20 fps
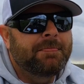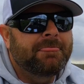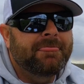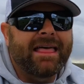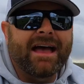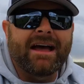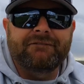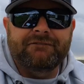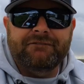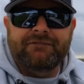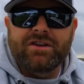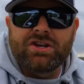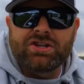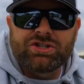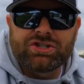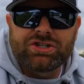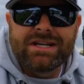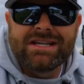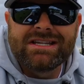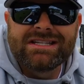that
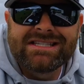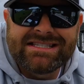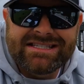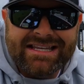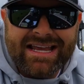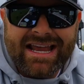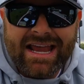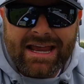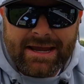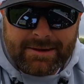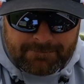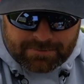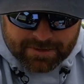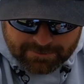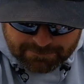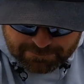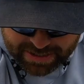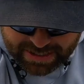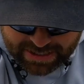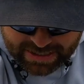fish stay
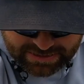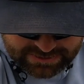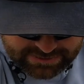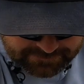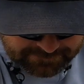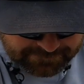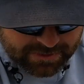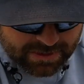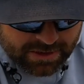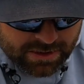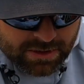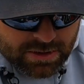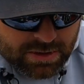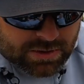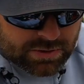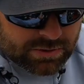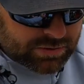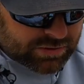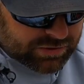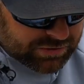pinned.
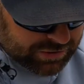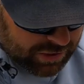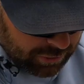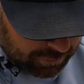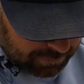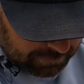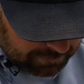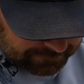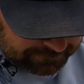So